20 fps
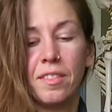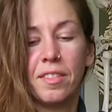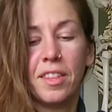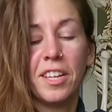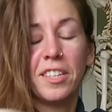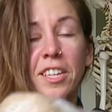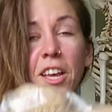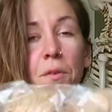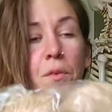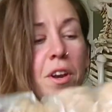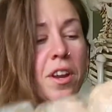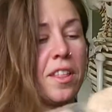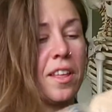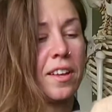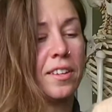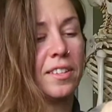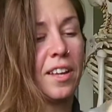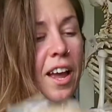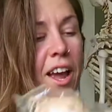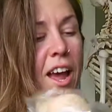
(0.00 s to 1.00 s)
Let's get rid of
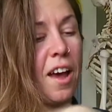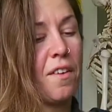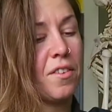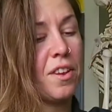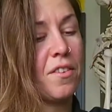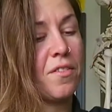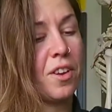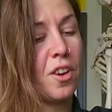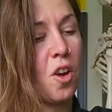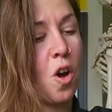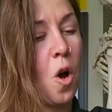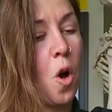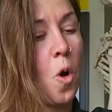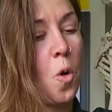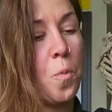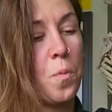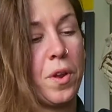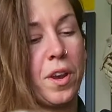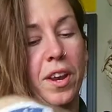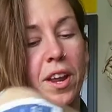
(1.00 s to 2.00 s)
this. I haven't even
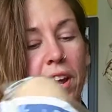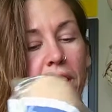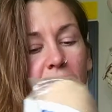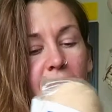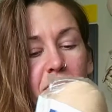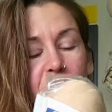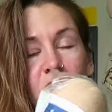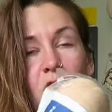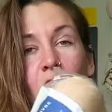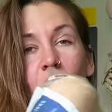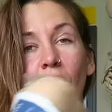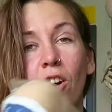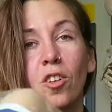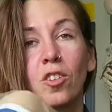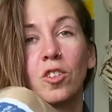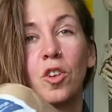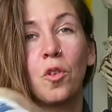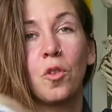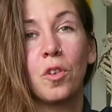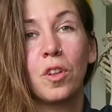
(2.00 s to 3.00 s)
opened it. It's all
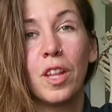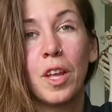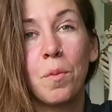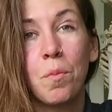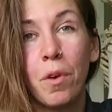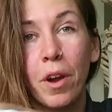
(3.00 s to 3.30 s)
totally